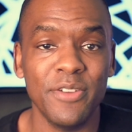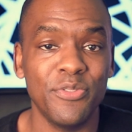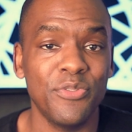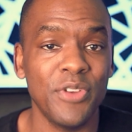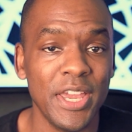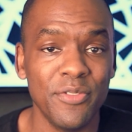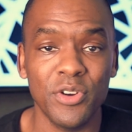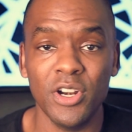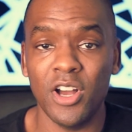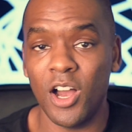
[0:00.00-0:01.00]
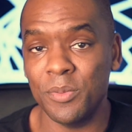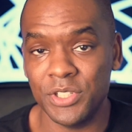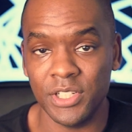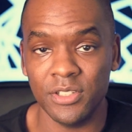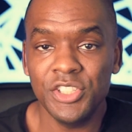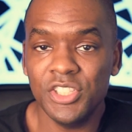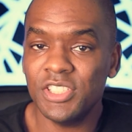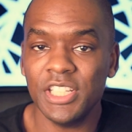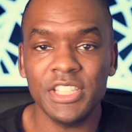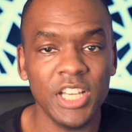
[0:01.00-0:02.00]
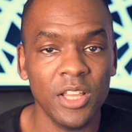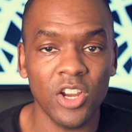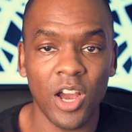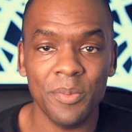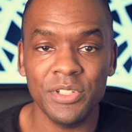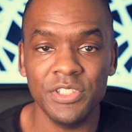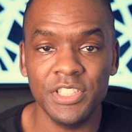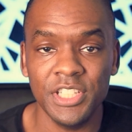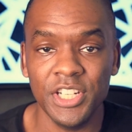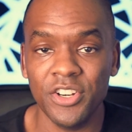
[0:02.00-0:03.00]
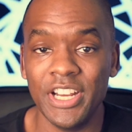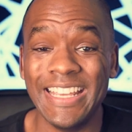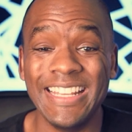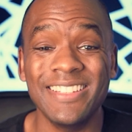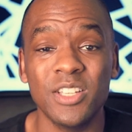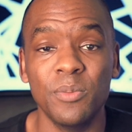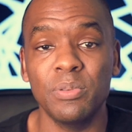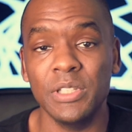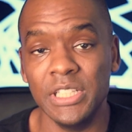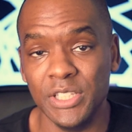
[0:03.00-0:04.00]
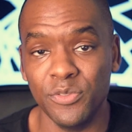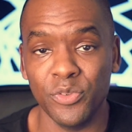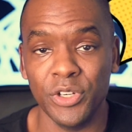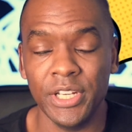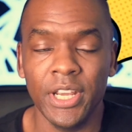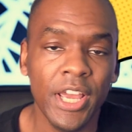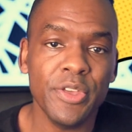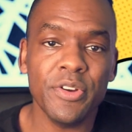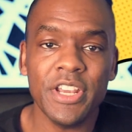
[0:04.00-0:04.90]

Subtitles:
favorite option. Just like the other options here, it is completely free. There